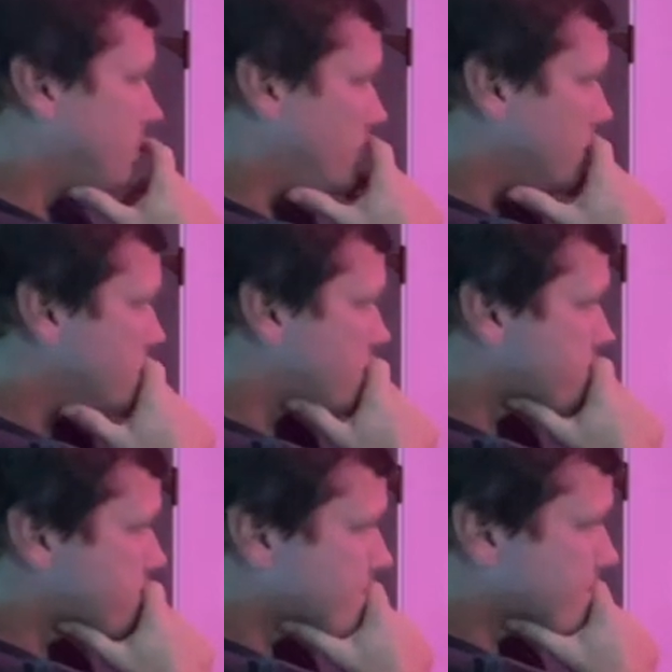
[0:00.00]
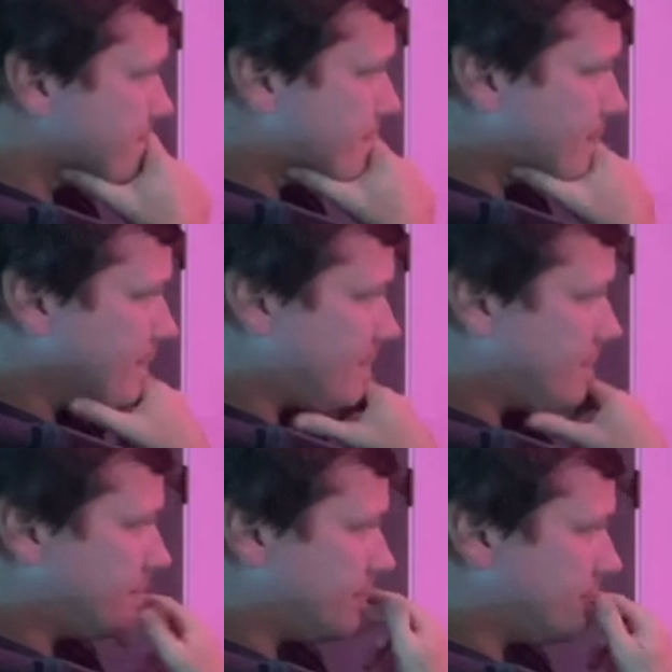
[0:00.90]
in the middle of nowhere and they're building
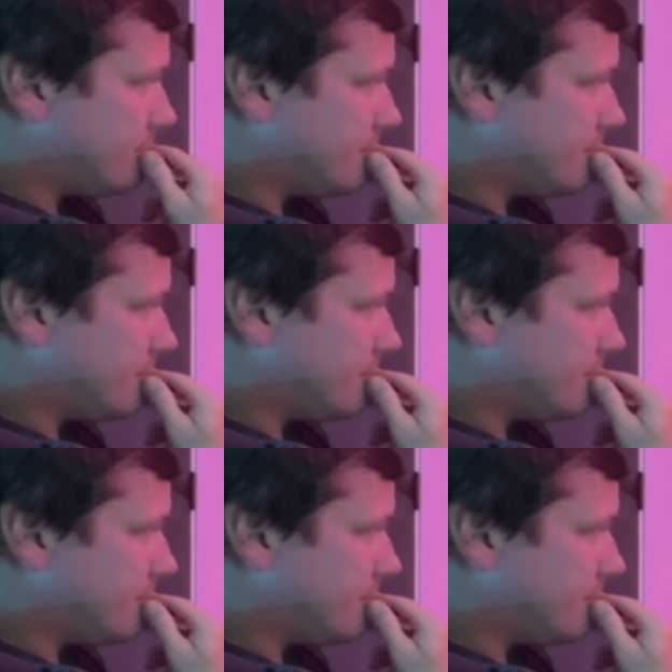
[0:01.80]
houses from